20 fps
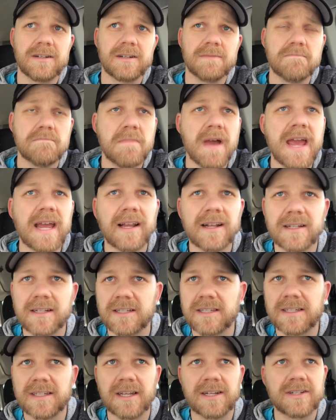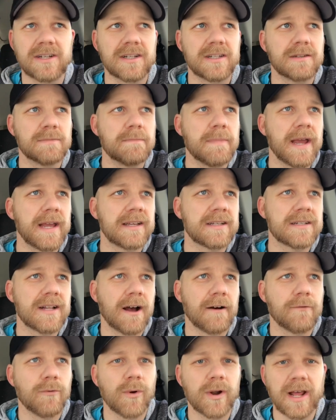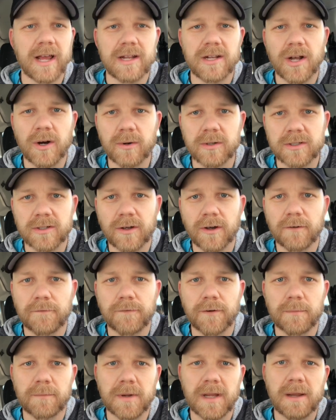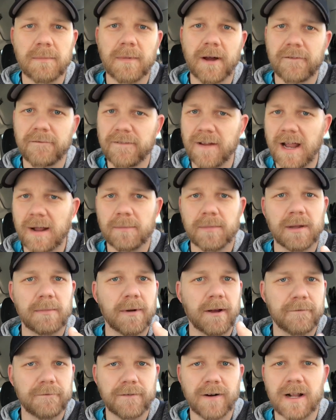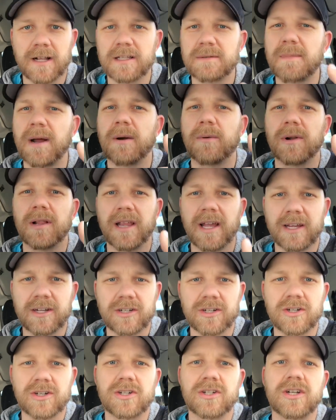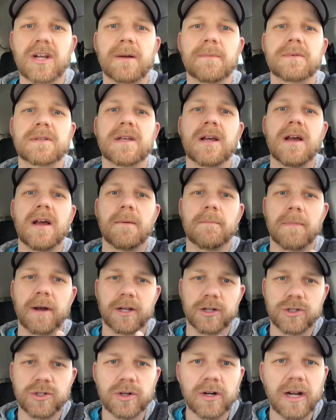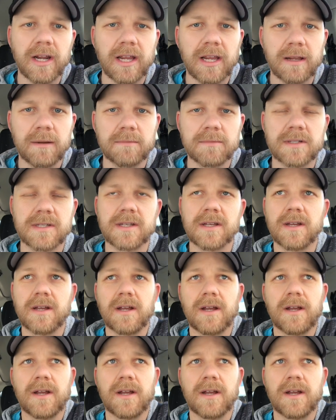make decisions based off what I know is good for me, my family, my friends, my relationships, my dreams